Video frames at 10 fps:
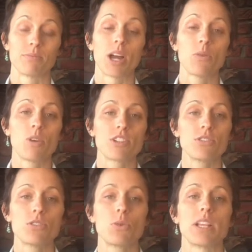I want
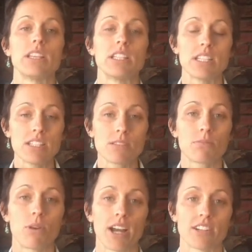you to at least
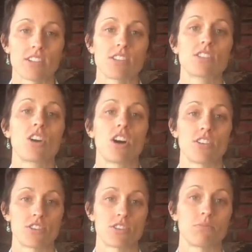practice
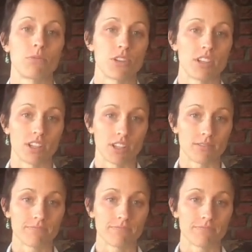conscious breathing.